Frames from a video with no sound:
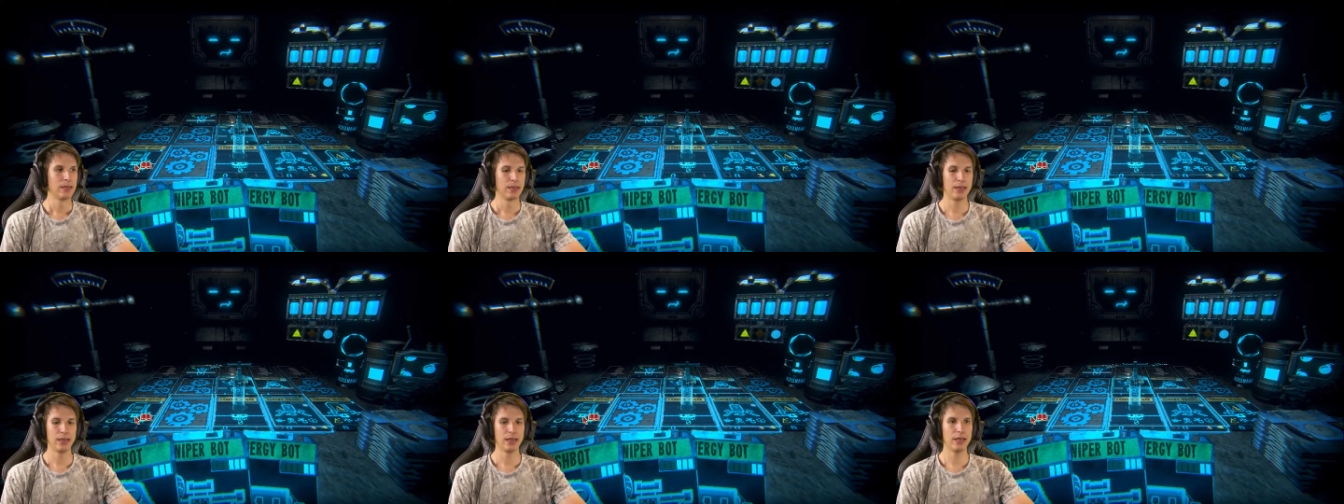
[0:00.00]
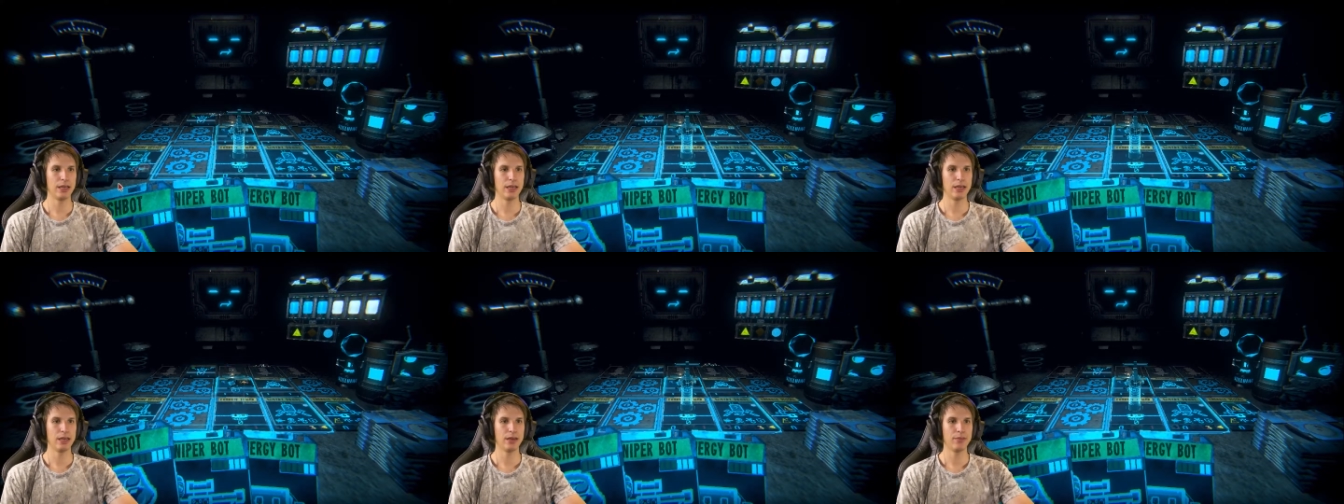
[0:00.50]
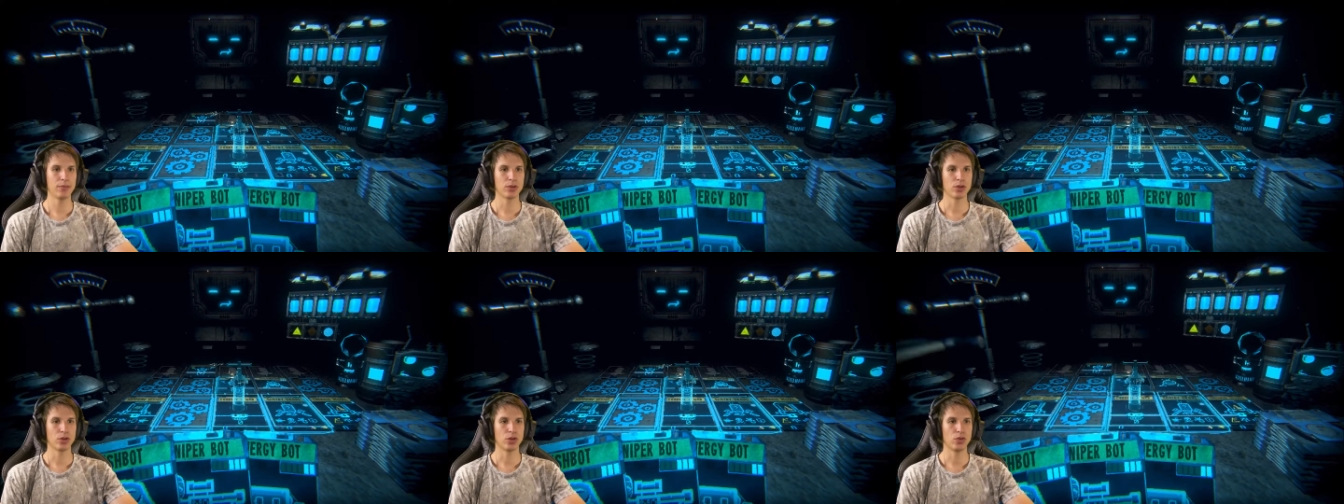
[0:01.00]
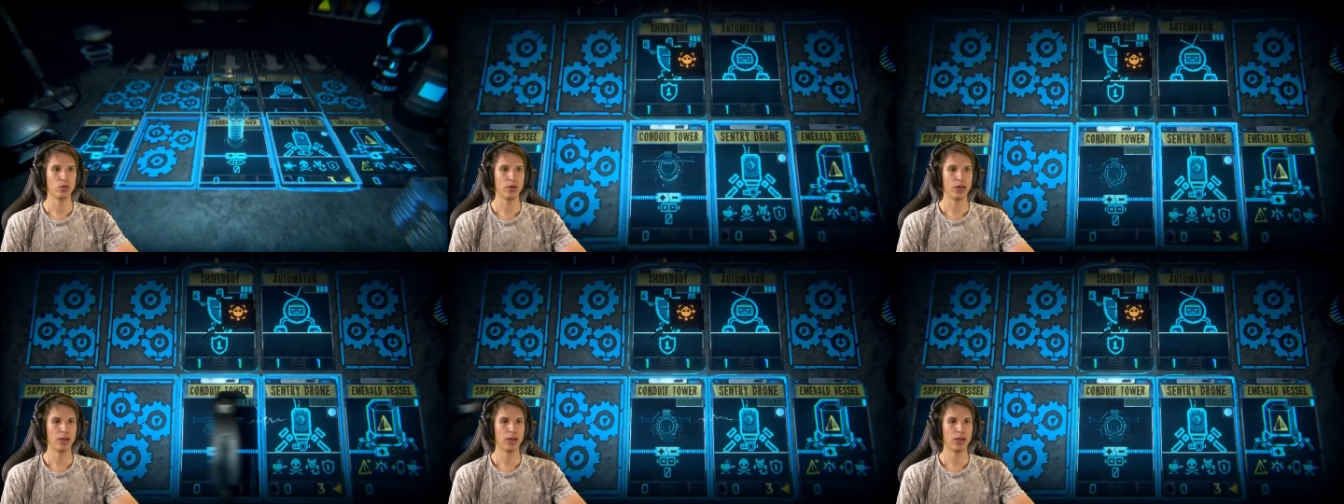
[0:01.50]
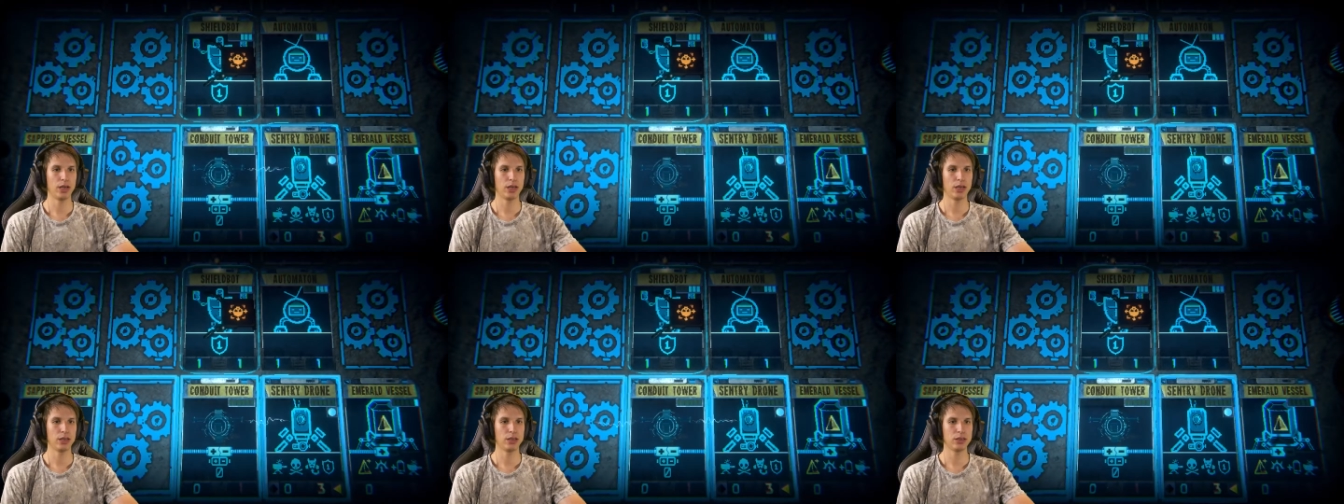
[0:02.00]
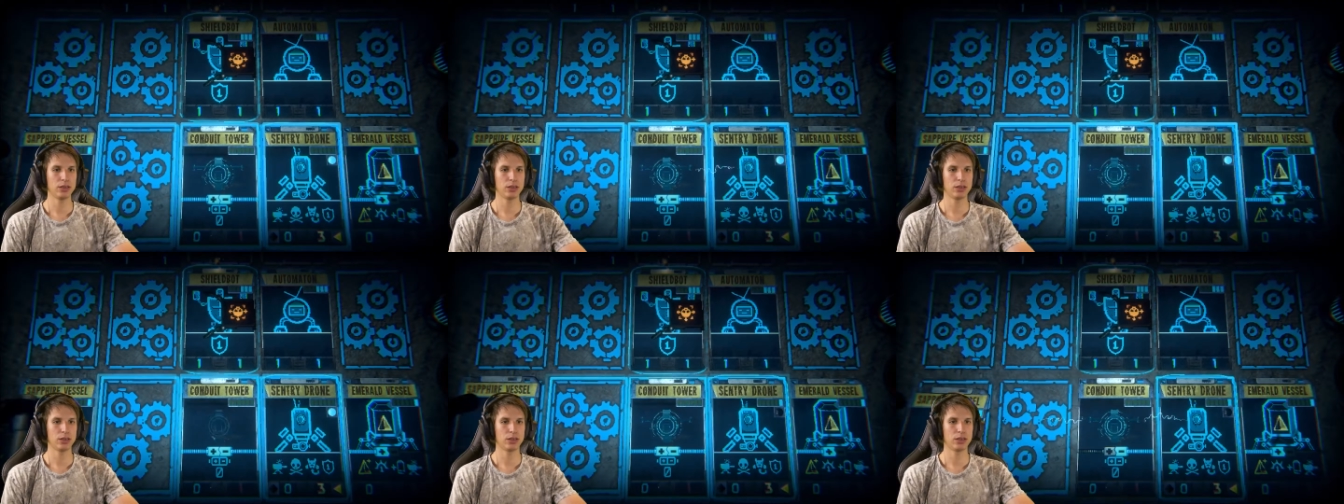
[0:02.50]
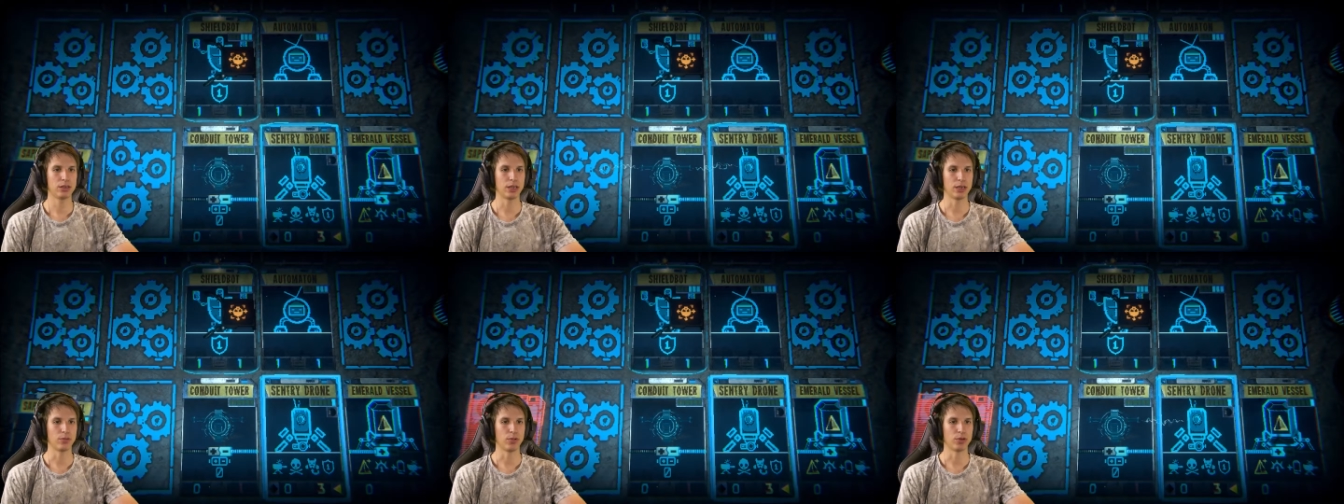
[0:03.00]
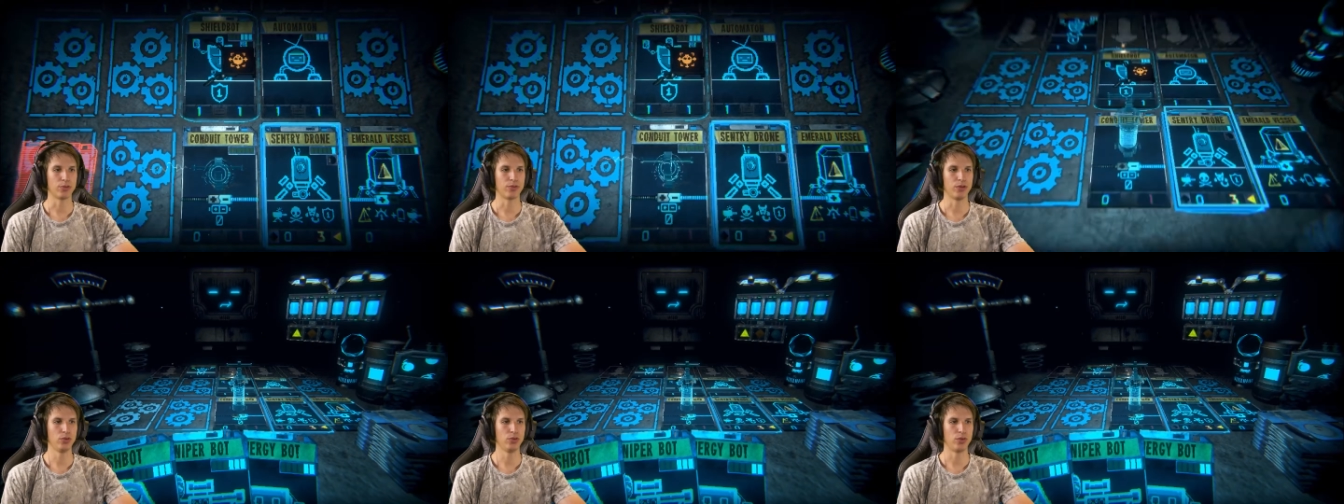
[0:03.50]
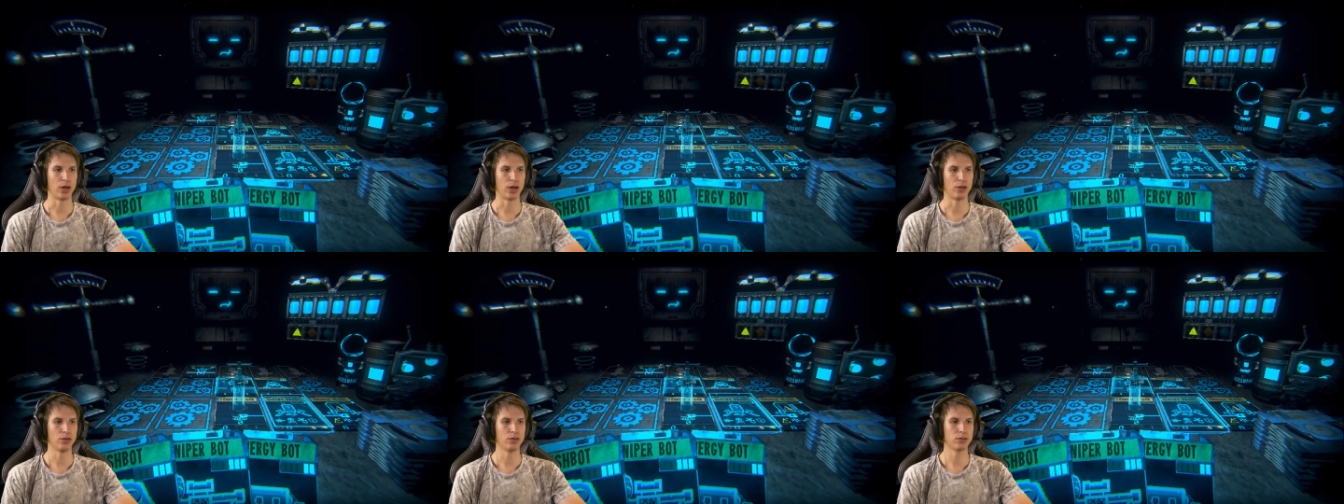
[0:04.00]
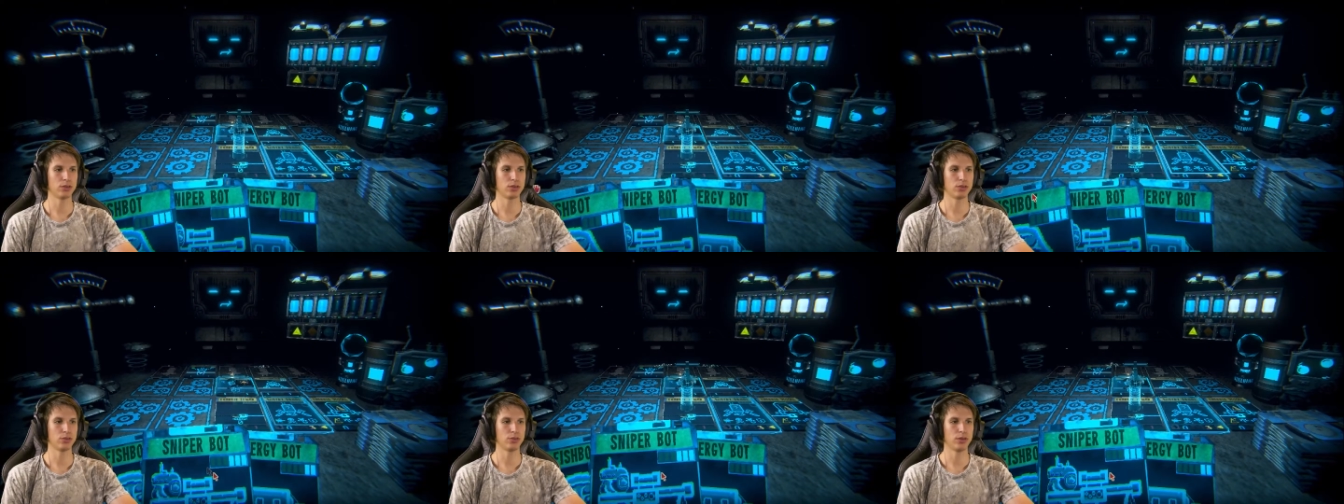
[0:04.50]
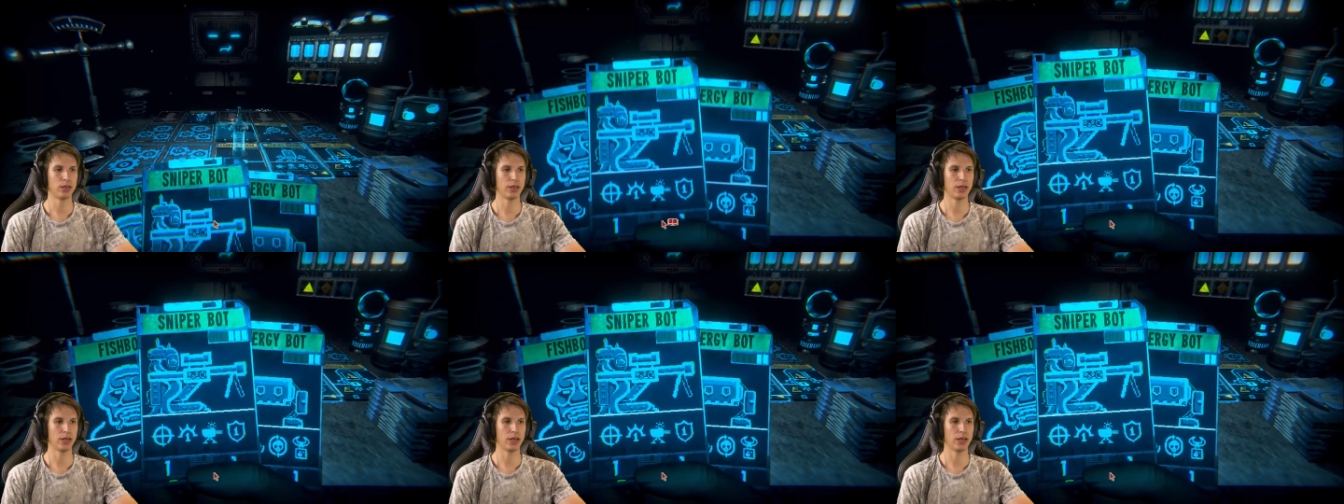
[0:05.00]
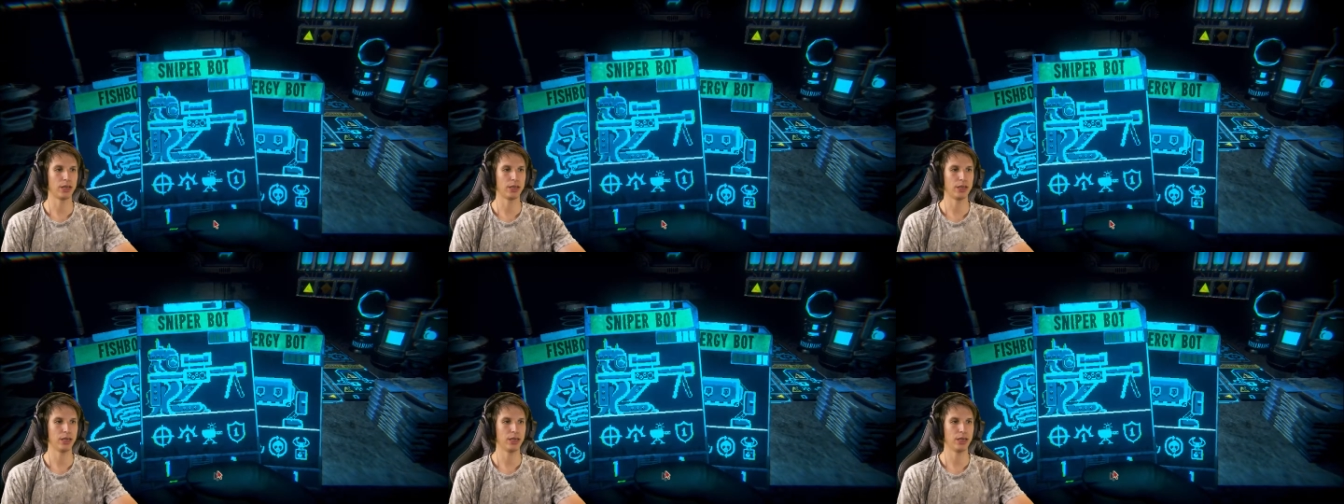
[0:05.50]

I'm gonna go and take one of you out so that I